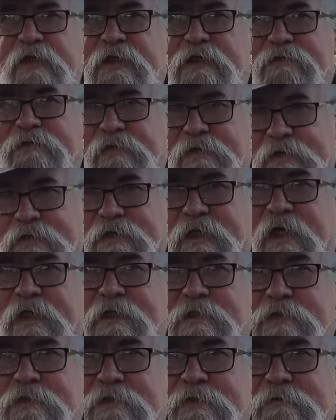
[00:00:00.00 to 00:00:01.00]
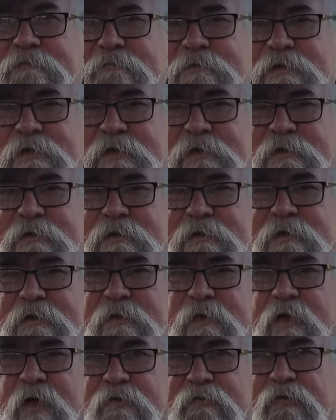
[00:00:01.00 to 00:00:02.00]
these for the taste.
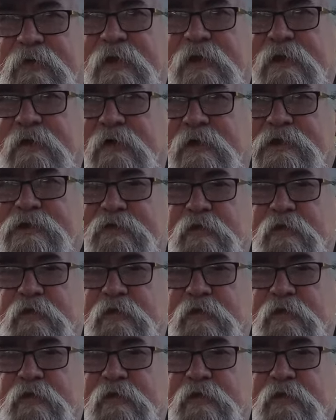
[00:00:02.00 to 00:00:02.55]
I really like